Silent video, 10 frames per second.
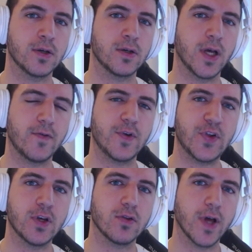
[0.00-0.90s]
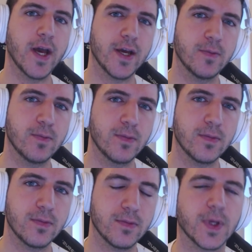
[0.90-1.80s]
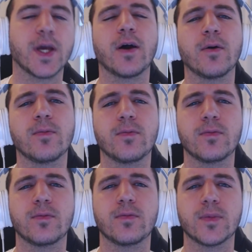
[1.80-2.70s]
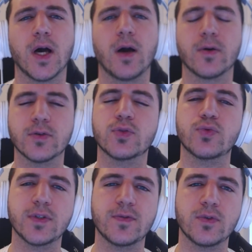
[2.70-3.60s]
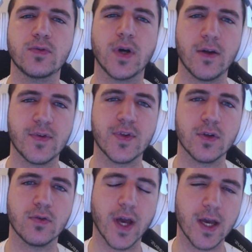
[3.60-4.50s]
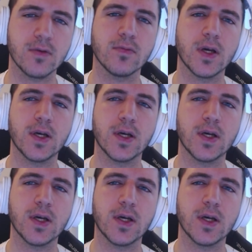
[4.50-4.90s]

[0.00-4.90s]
Every single game? Yeah, I'm going to review every single game.